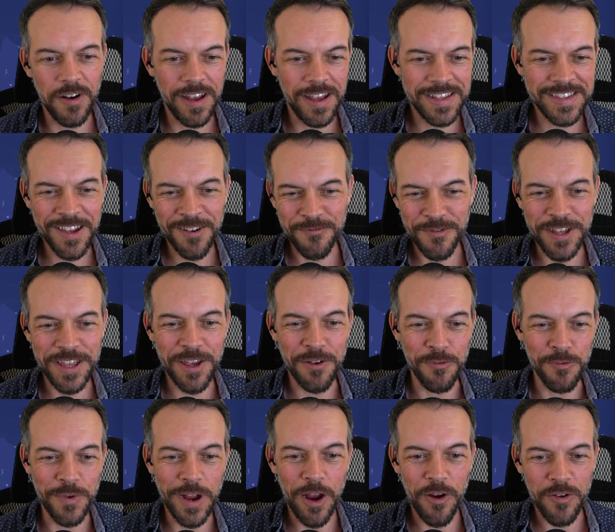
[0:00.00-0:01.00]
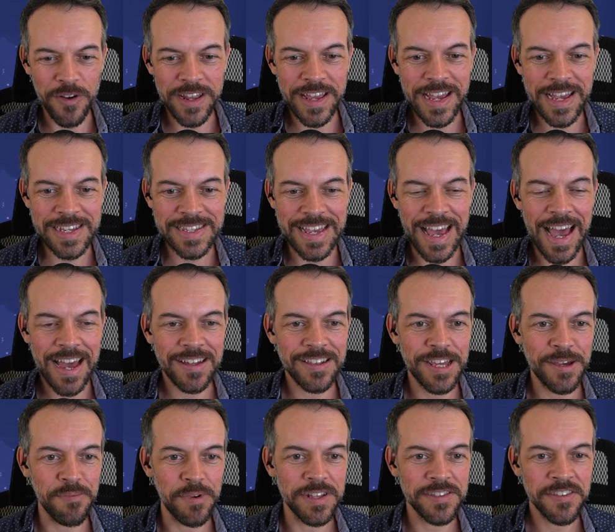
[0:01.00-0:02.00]
It's not really rarity
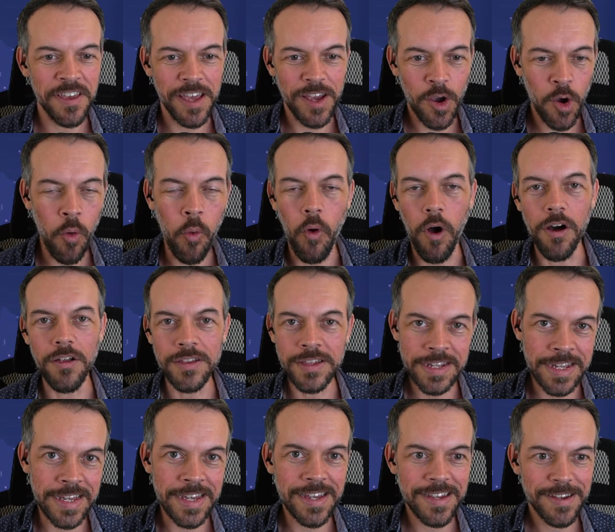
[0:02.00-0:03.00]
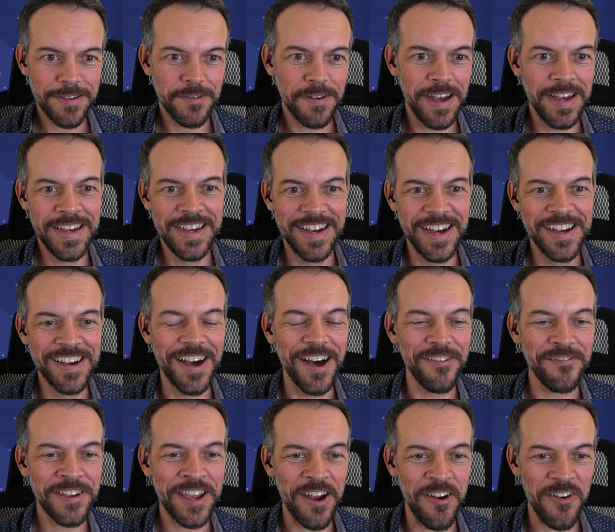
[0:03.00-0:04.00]
exactly, but it's like quality
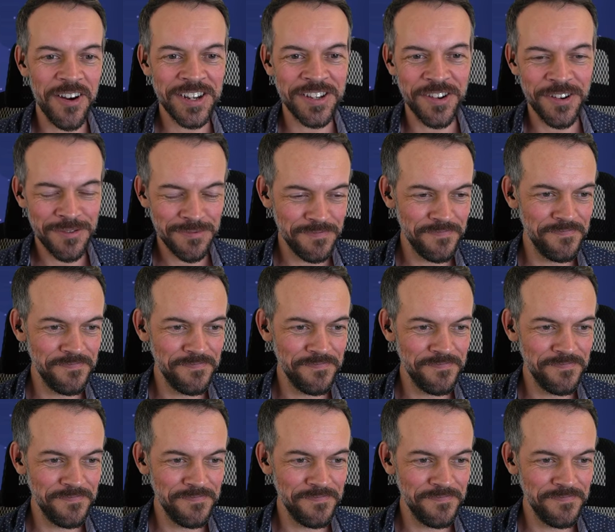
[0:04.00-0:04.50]
of character.